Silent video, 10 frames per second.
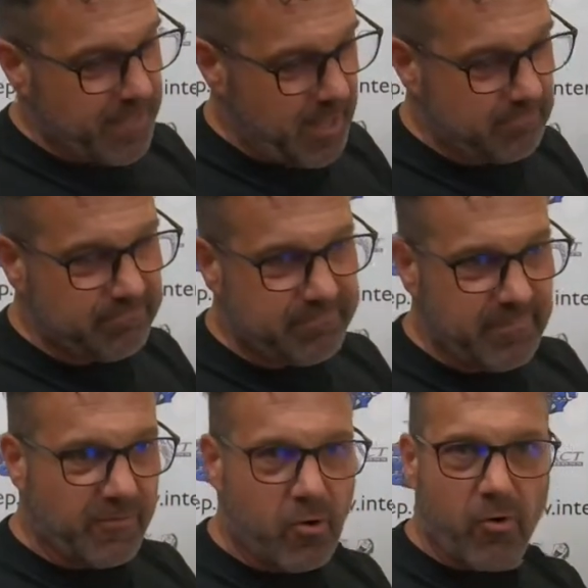And
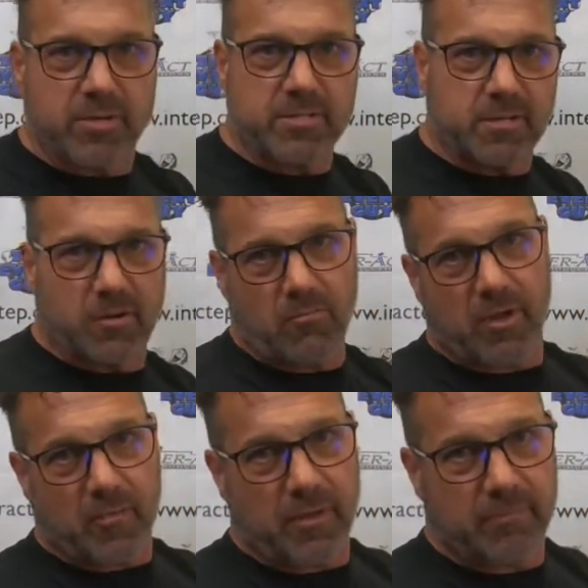of course, you don't want
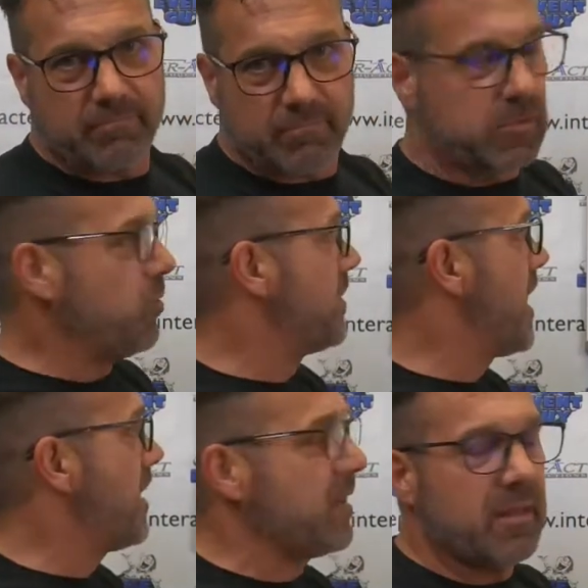to be doing
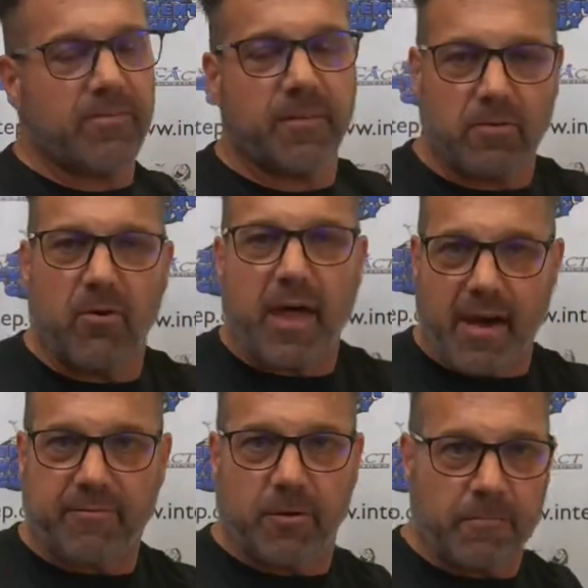that if you don't
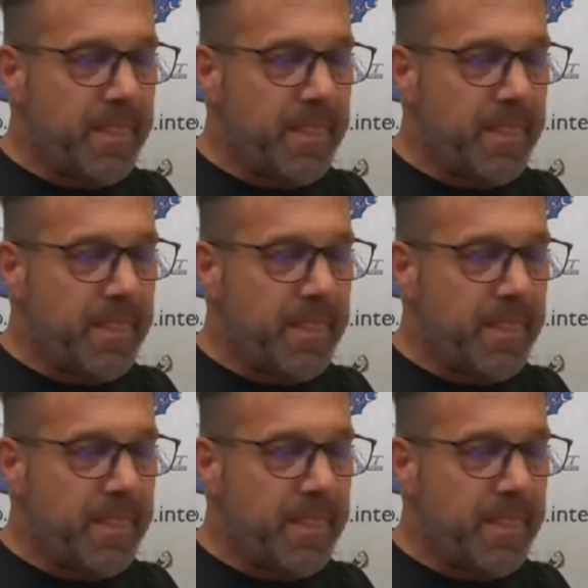have to.